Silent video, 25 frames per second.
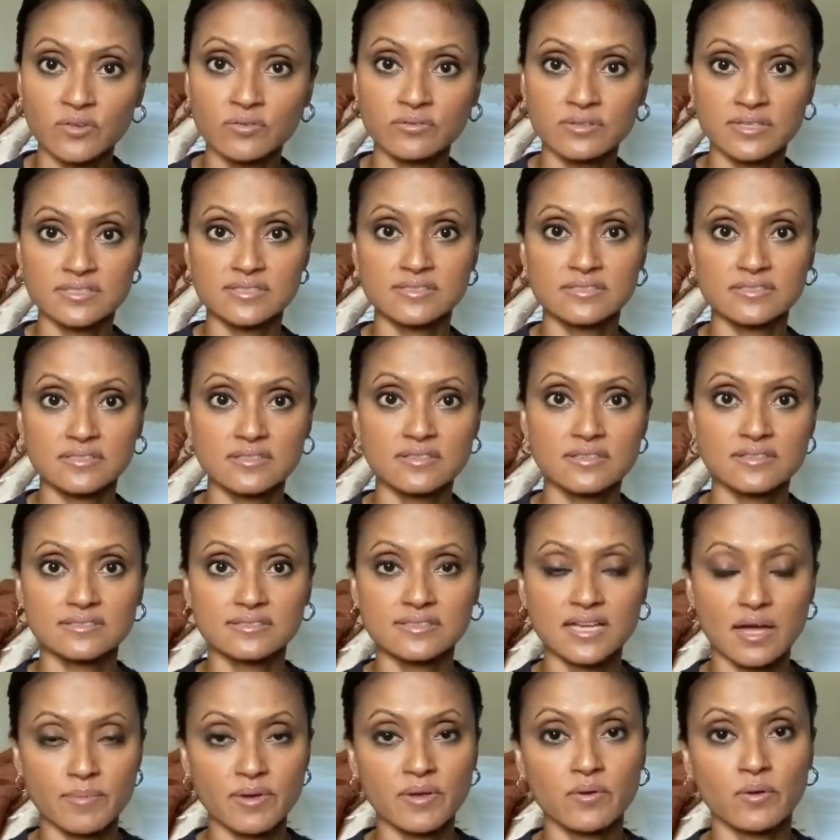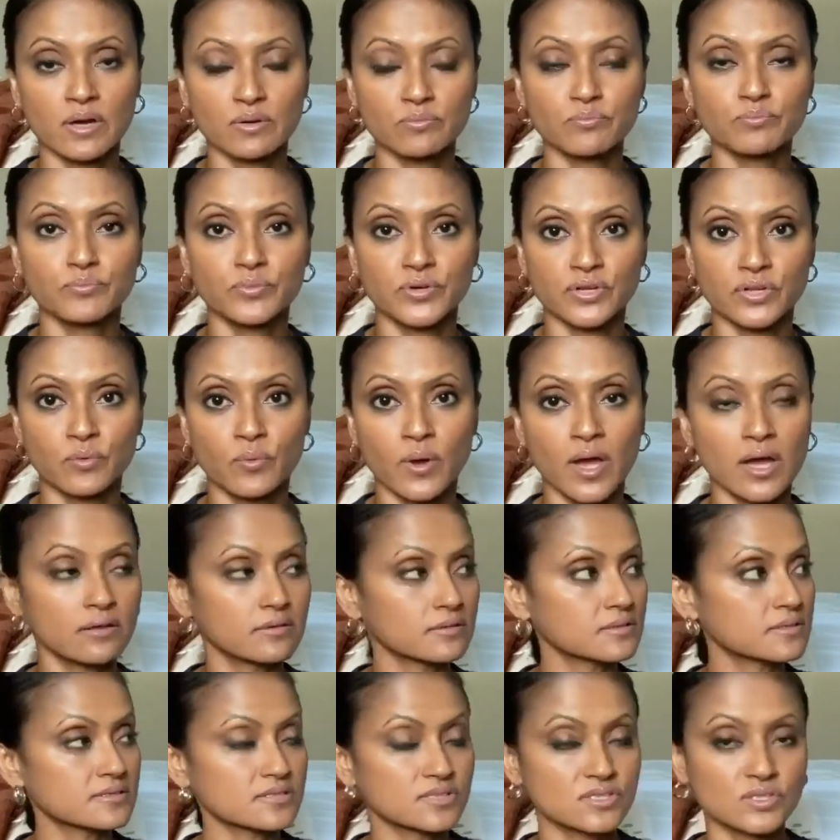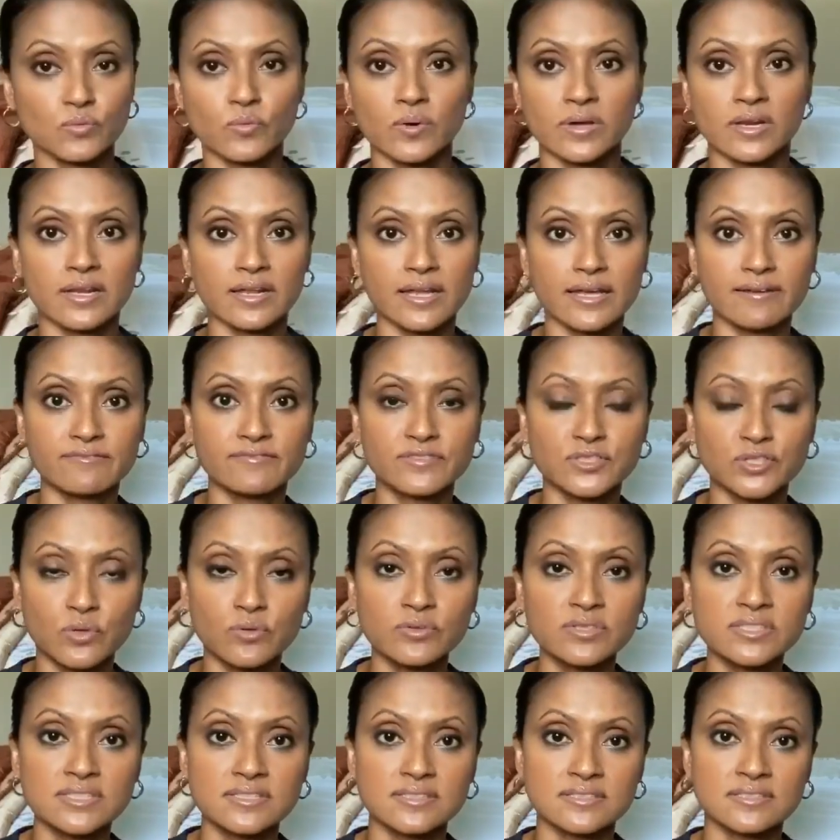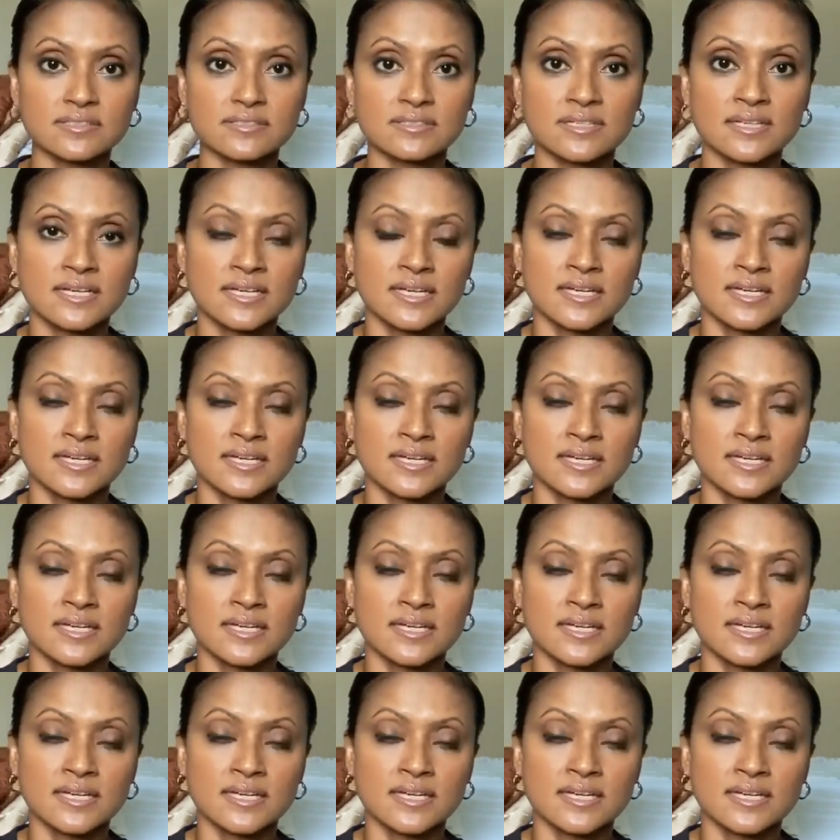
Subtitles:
this is coming out pretty well. And this is the one that I've chosen.